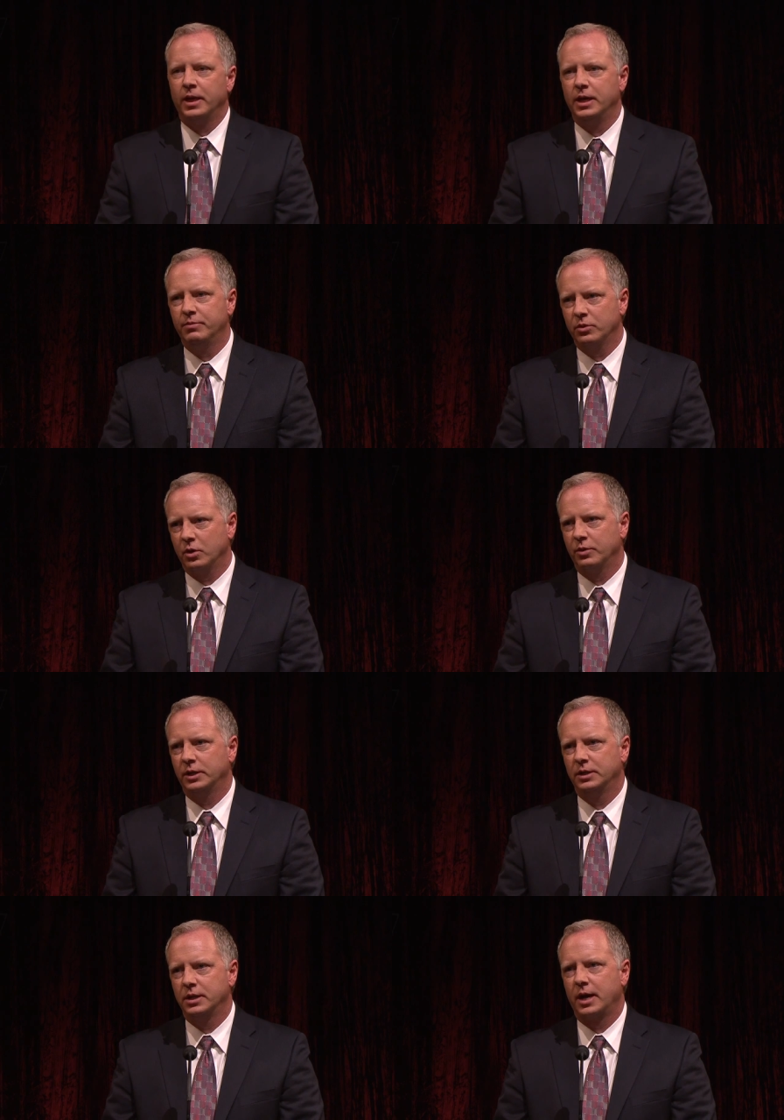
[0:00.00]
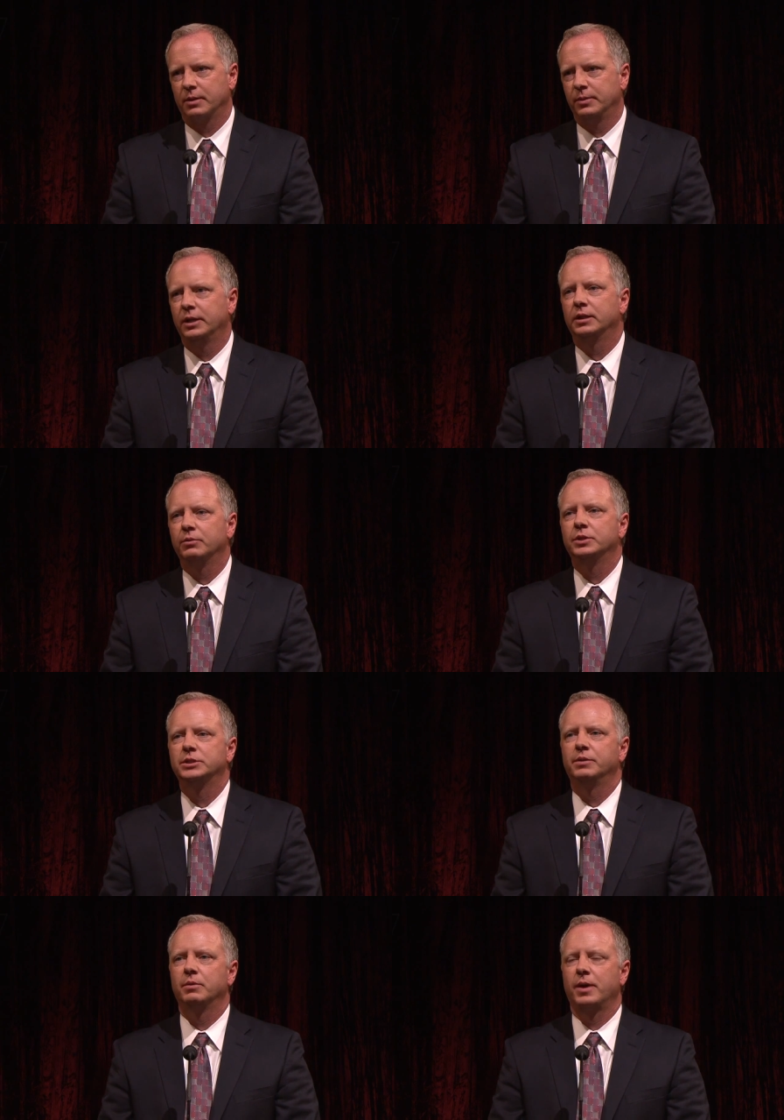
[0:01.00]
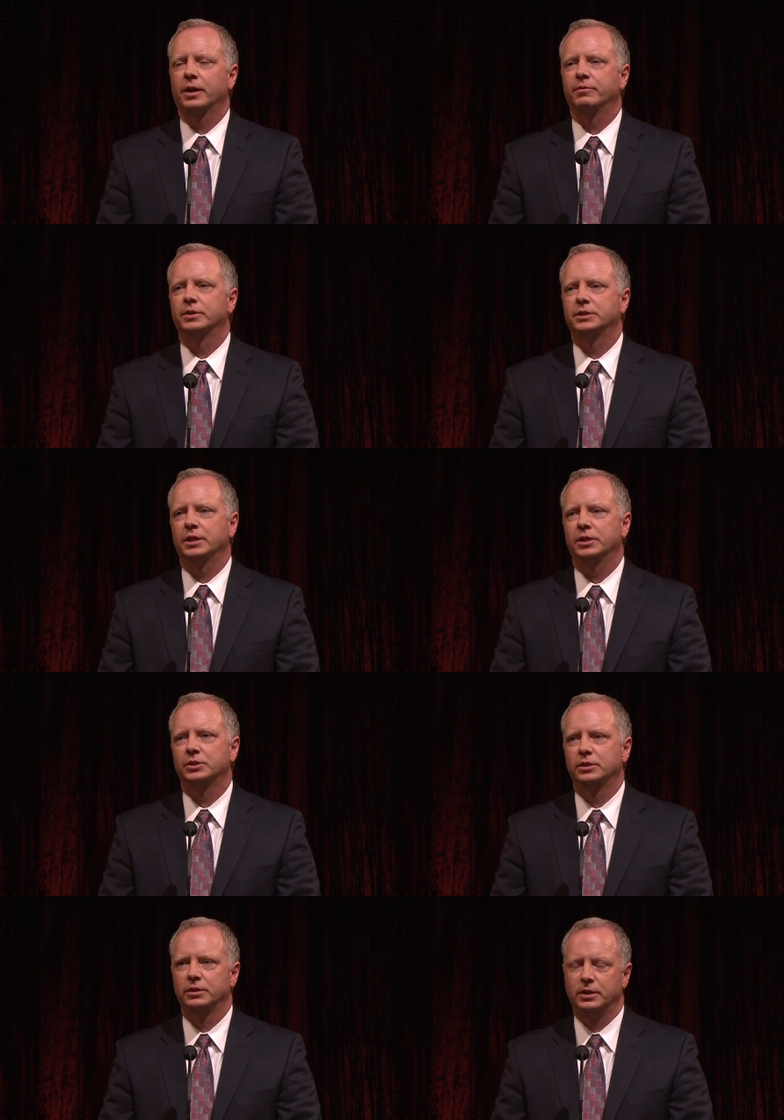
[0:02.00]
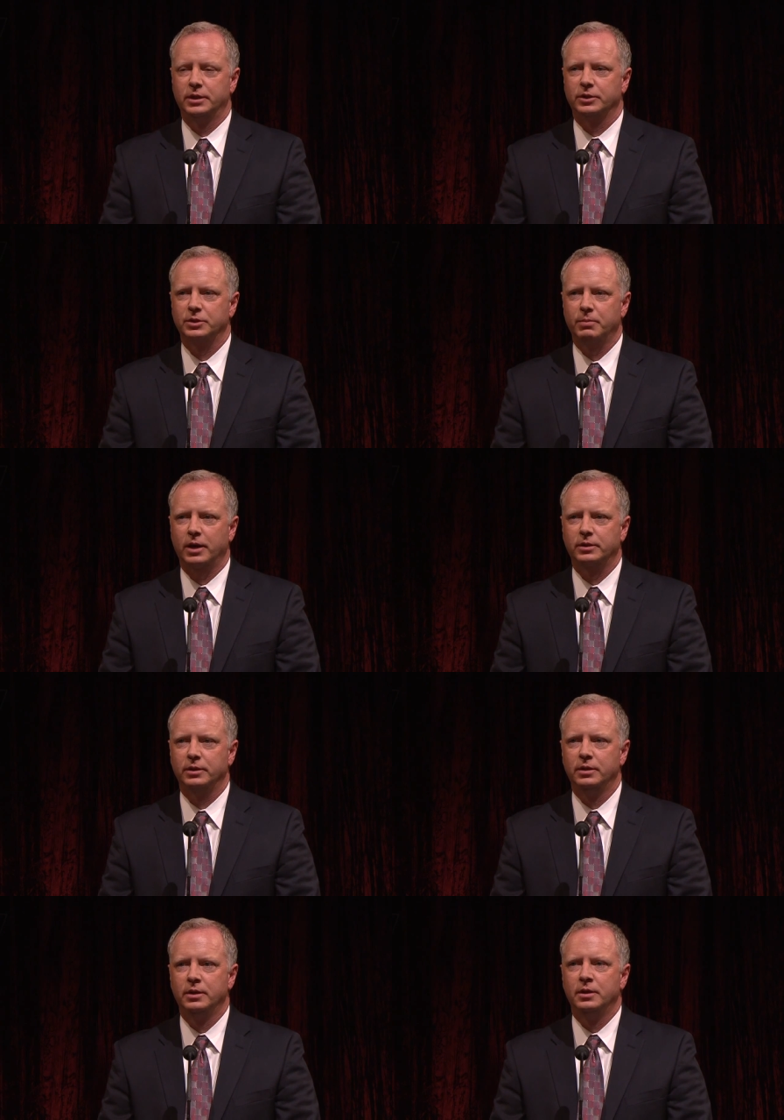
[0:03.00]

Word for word: Even though he did not immediately receive a manifestation that he expected,